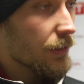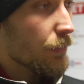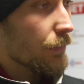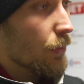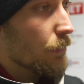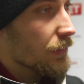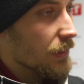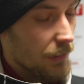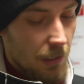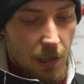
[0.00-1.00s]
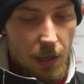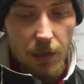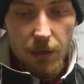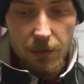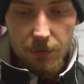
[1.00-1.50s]
these performances,
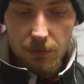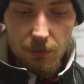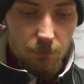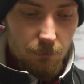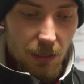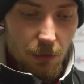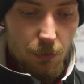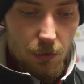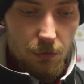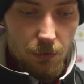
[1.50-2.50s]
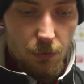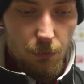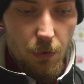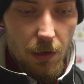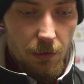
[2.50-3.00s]
and we are on a
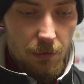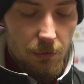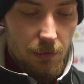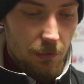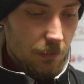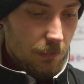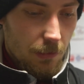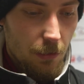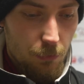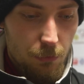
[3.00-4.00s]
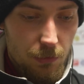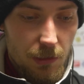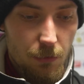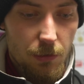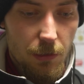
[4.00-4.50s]
good way, and we will
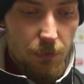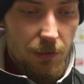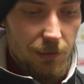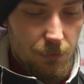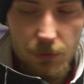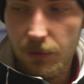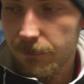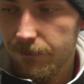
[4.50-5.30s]
see what happens next week.